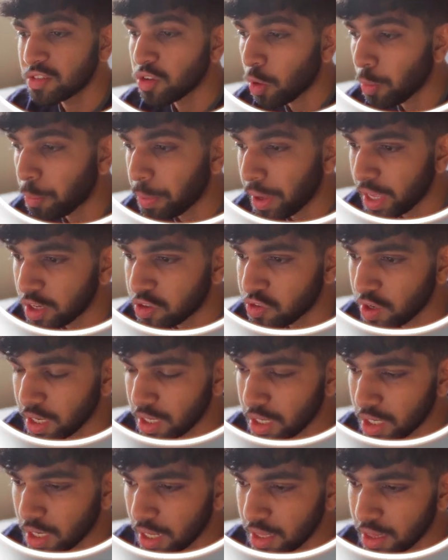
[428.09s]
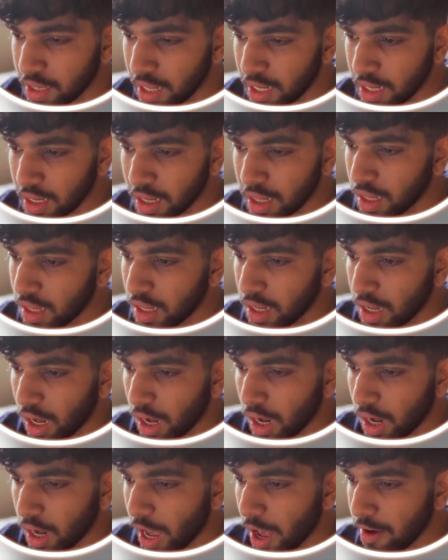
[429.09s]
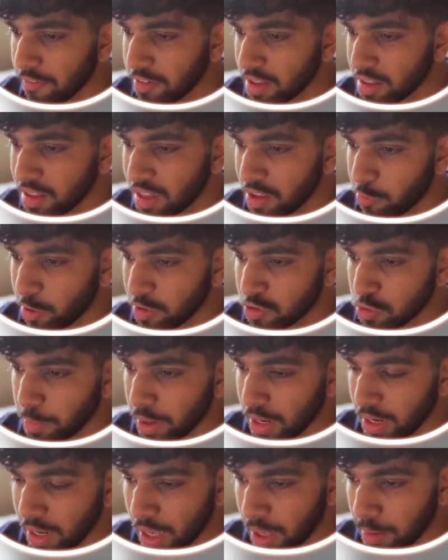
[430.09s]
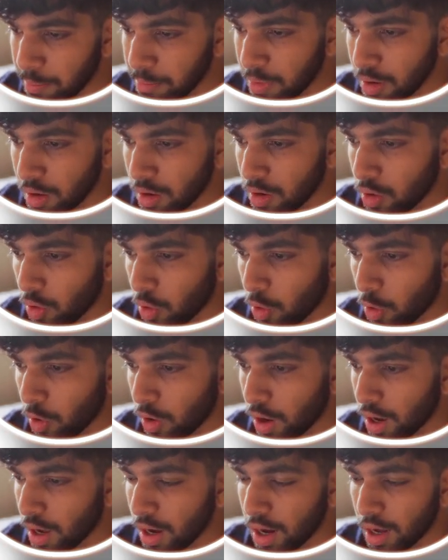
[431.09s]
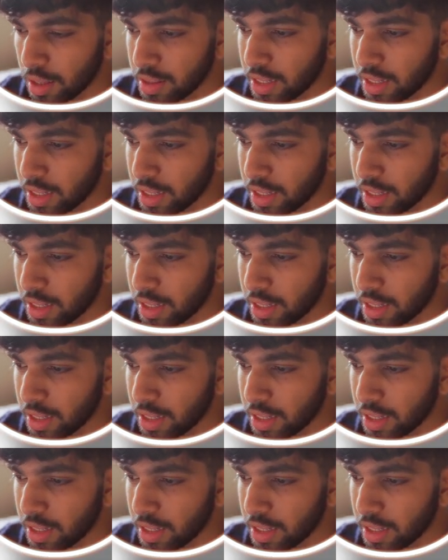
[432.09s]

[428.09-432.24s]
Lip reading: this whole page right here. I think having the resume name or